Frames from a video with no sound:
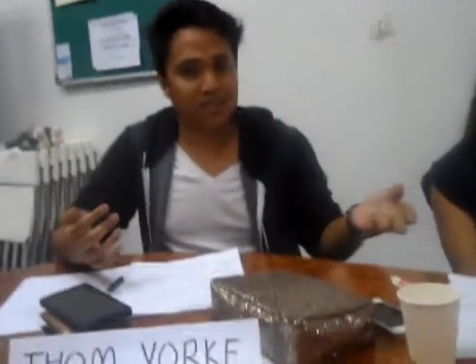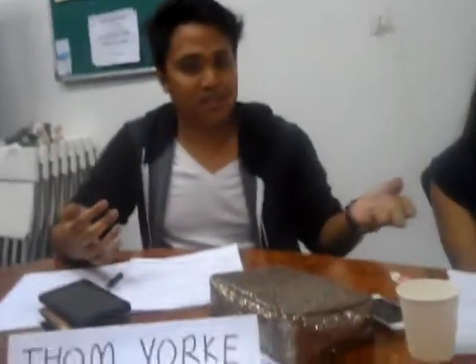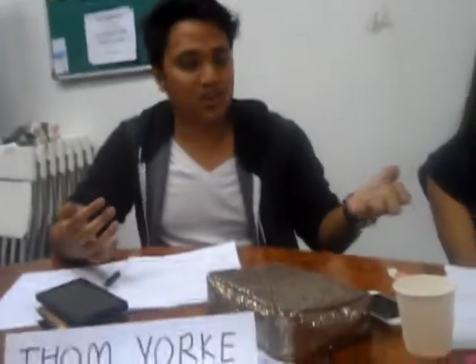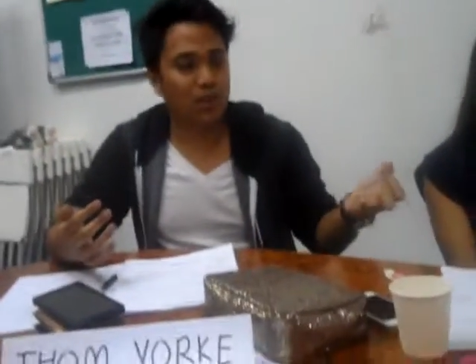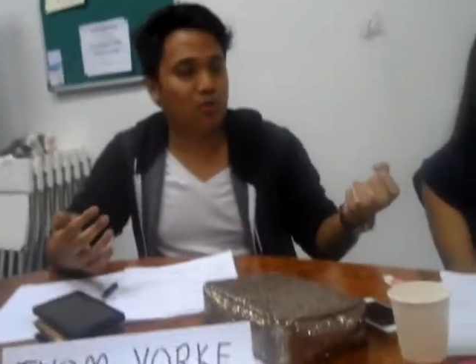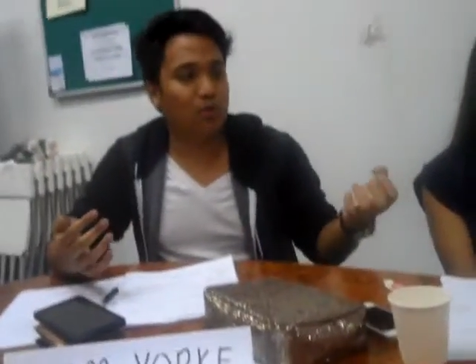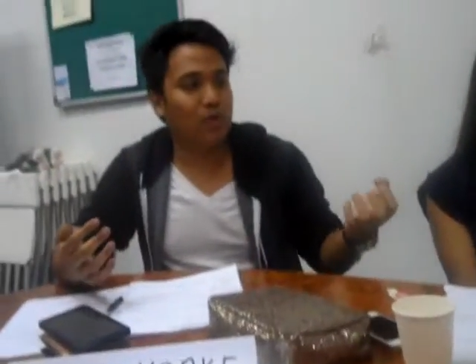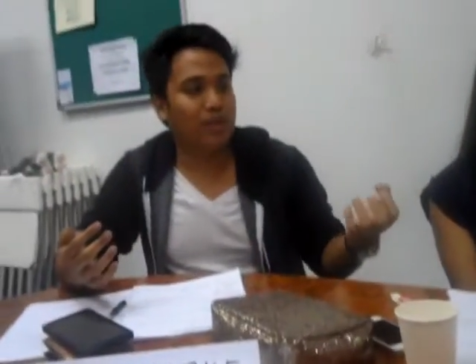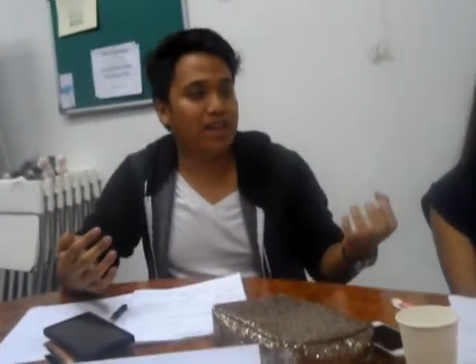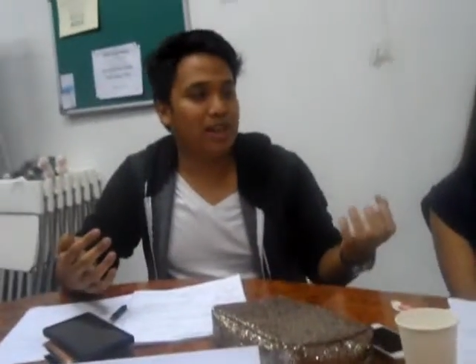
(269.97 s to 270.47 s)

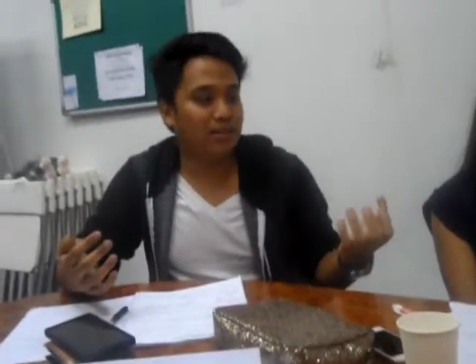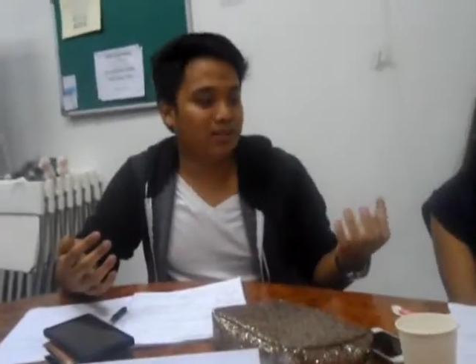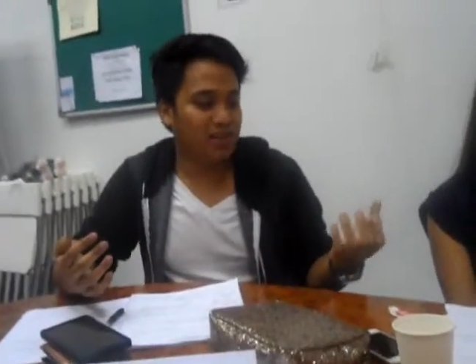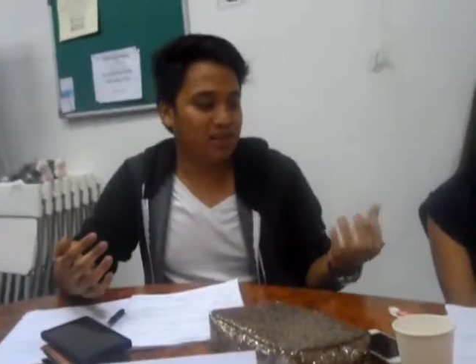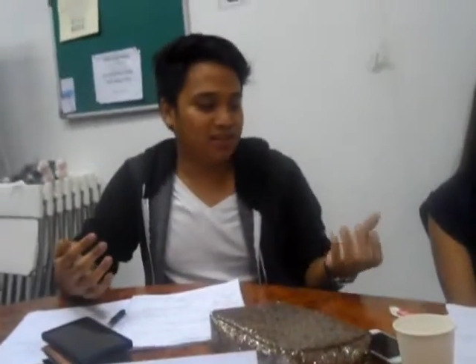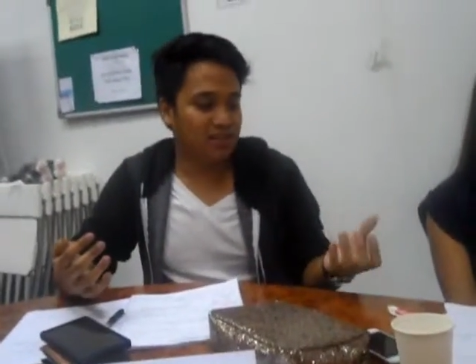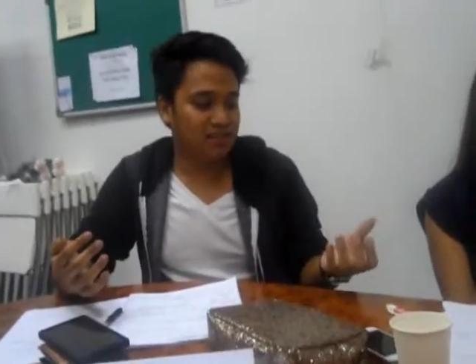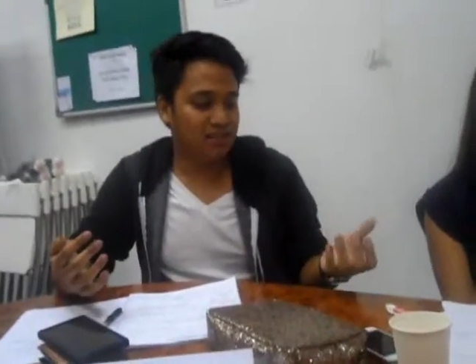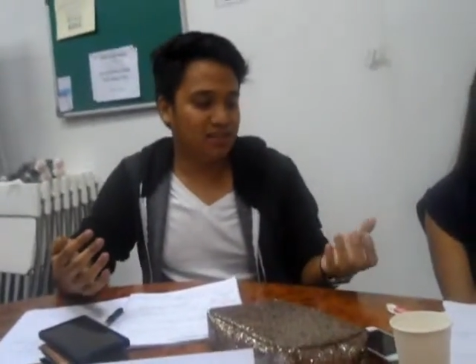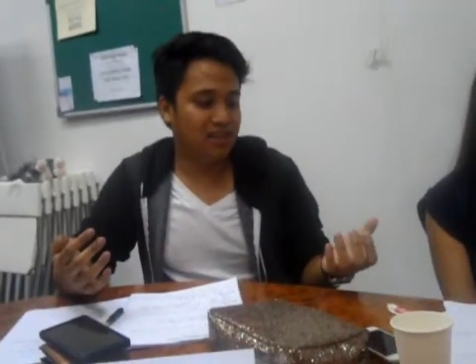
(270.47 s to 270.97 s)
So what that
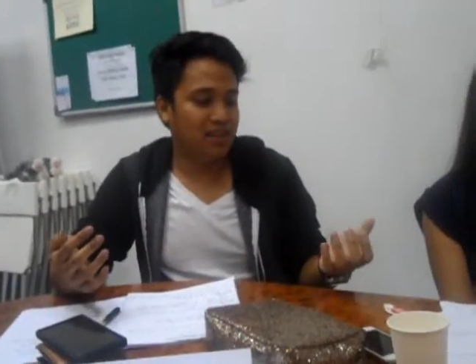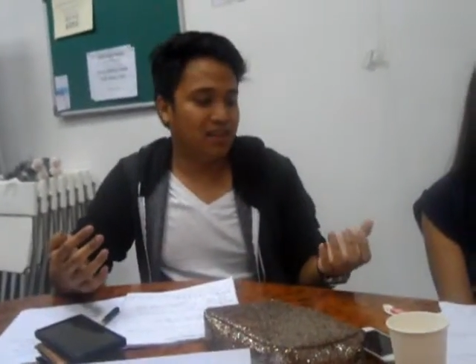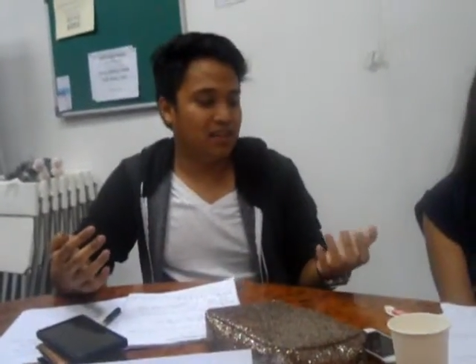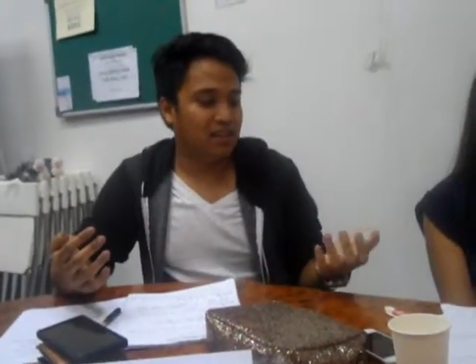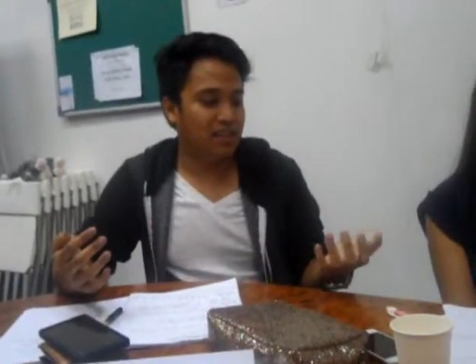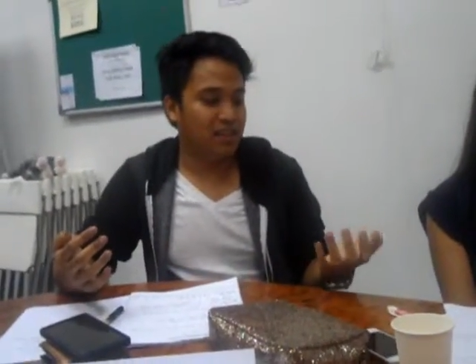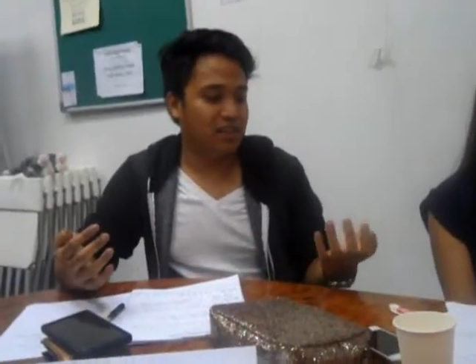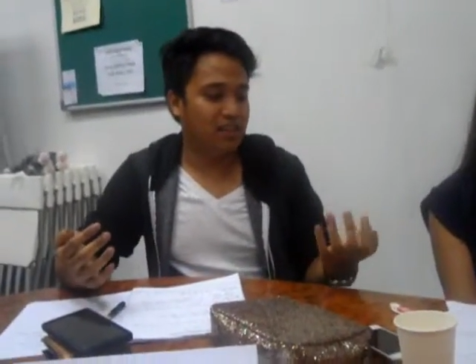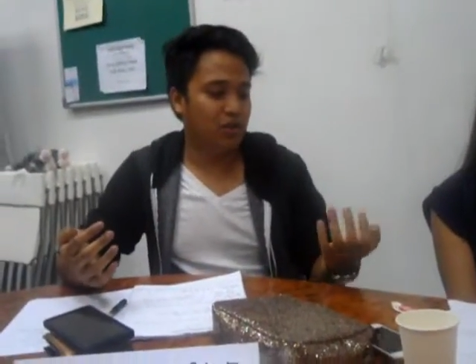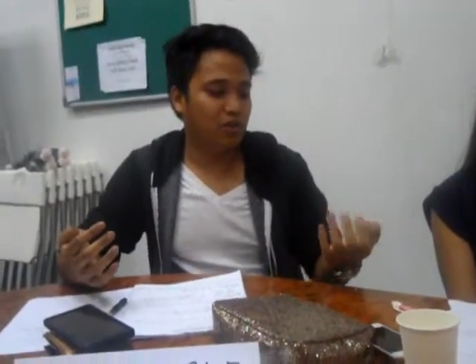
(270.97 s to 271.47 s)
means
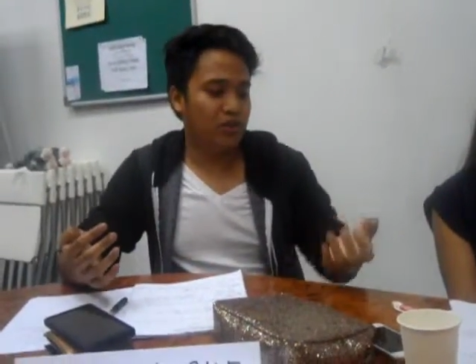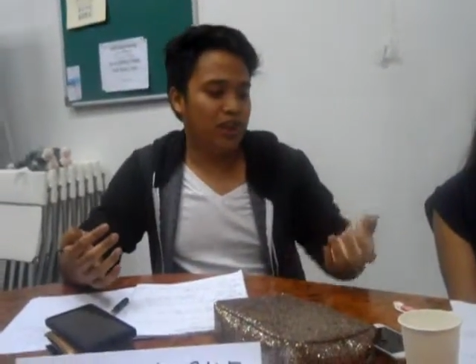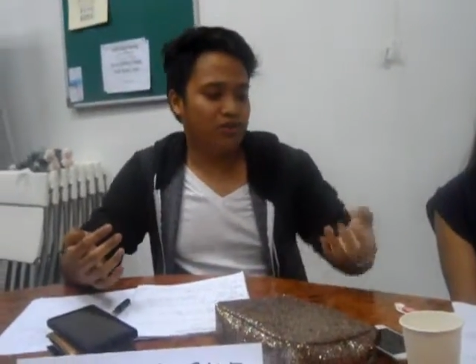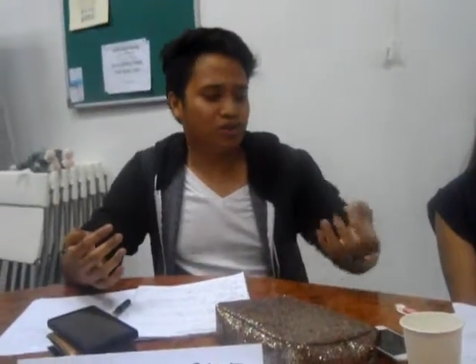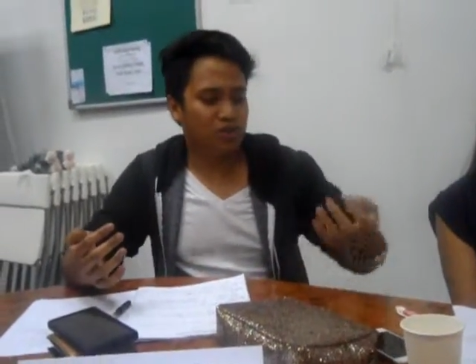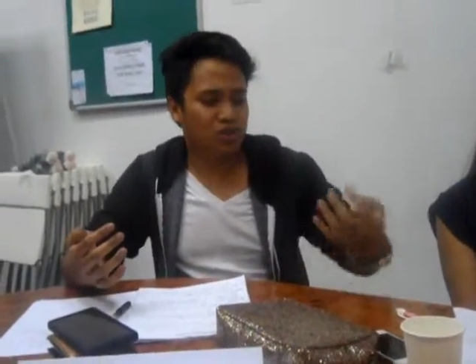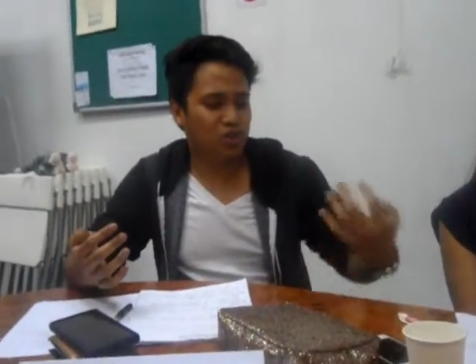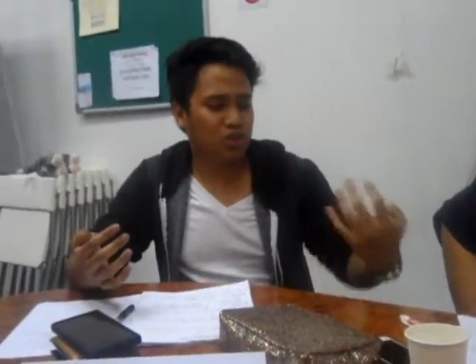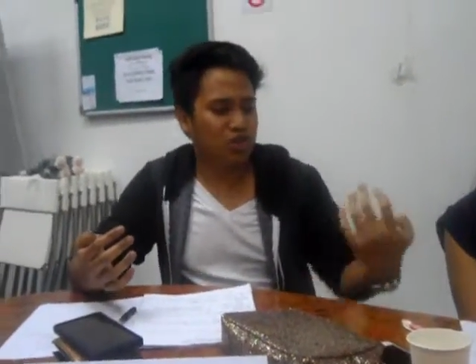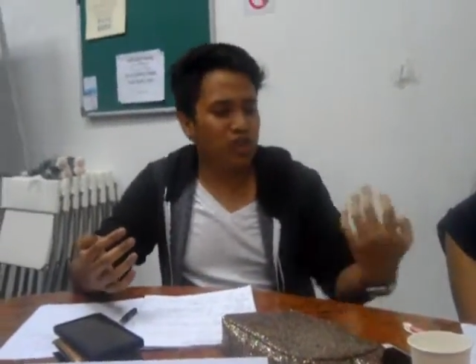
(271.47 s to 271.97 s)
is you
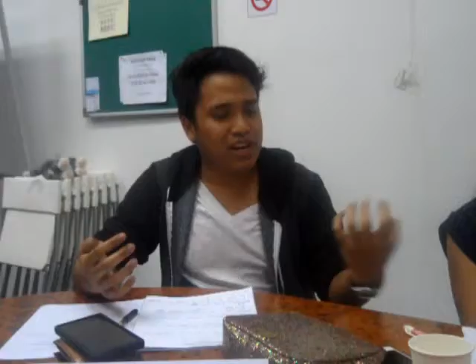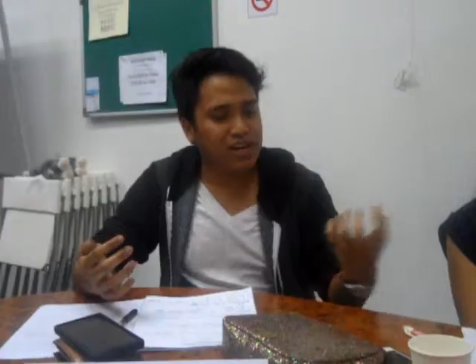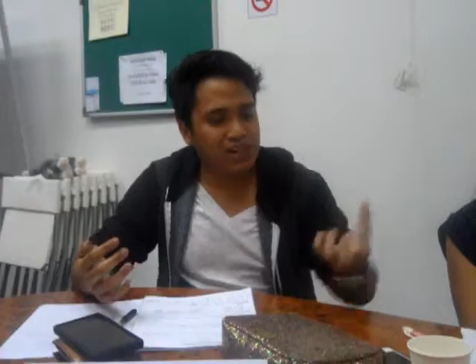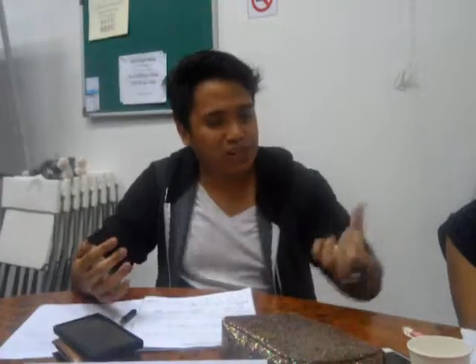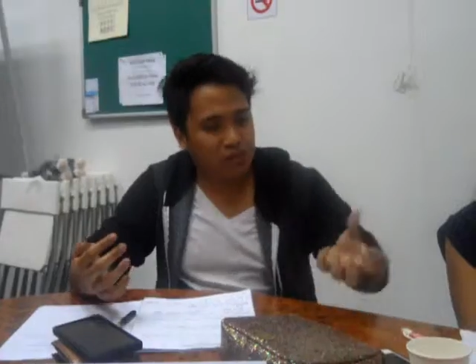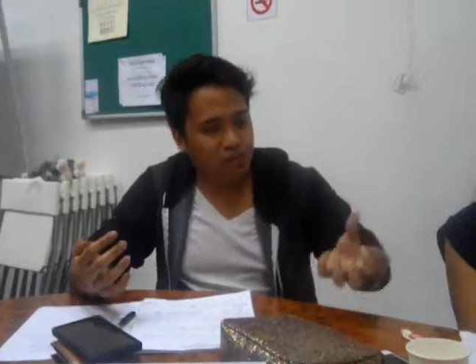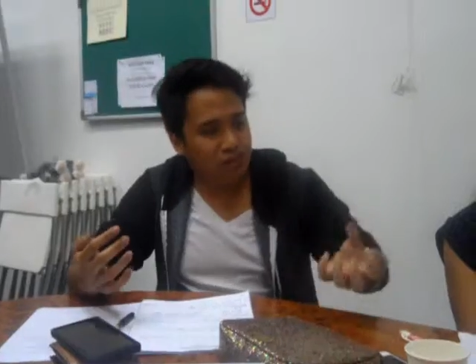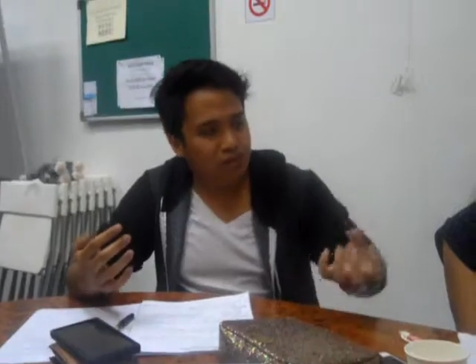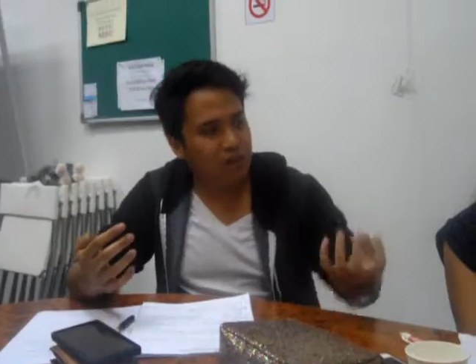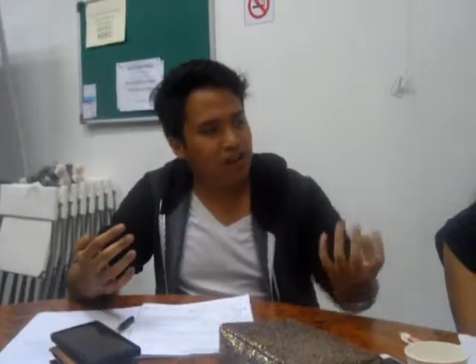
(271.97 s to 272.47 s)
don't have to
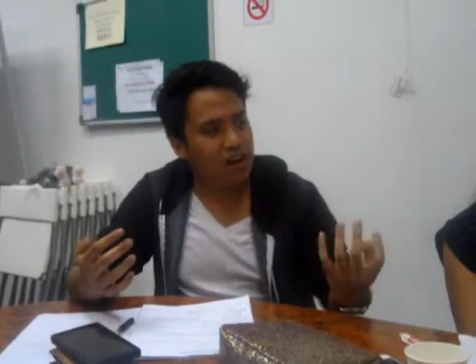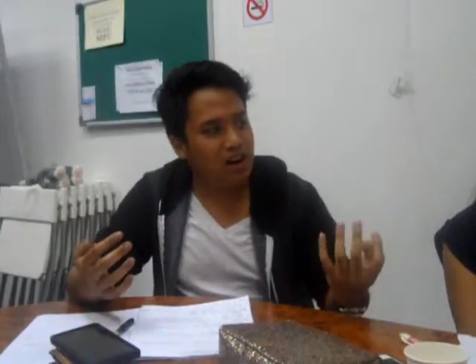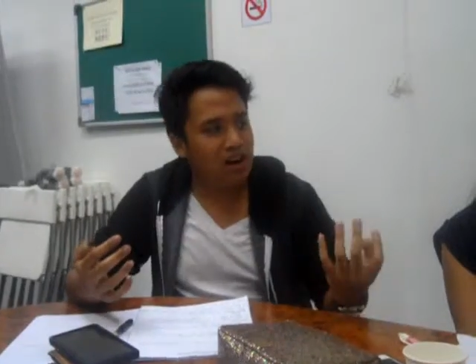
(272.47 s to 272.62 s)
stretch too